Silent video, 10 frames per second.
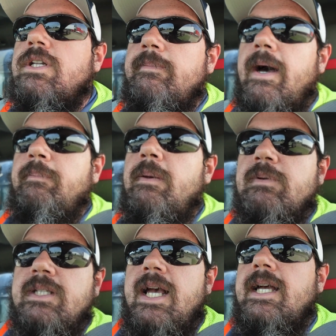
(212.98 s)
about people
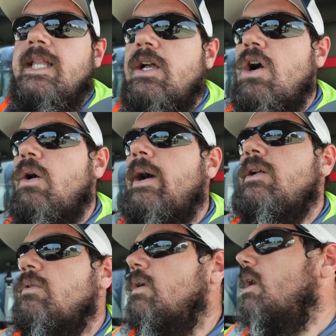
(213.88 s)
saying like, oh, I
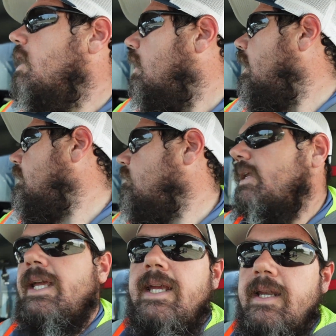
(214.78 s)
don't
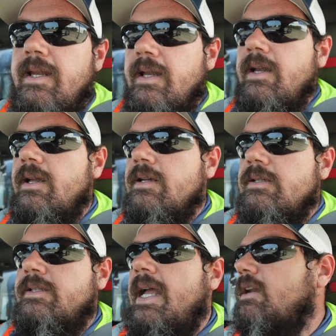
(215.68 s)
need
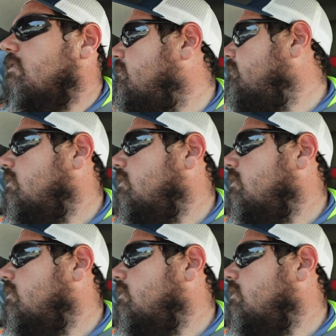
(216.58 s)
standard